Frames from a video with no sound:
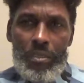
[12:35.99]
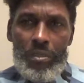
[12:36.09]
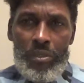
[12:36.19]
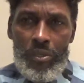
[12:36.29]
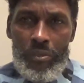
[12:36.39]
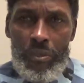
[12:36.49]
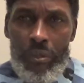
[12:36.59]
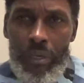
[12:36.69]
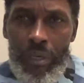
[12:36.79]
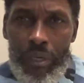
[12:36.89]
you know.
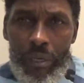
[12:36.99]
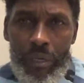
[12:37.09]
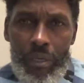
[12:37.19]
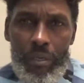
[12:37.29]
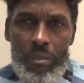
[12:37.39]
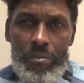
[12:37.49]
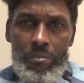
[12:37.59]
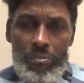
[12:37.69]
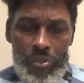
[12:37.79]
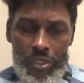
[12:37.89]

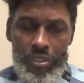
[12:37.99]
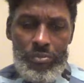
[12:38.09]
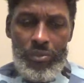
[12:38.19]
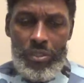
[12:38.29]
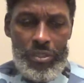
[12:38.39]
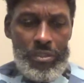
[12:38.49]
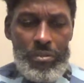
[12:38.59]
But that's where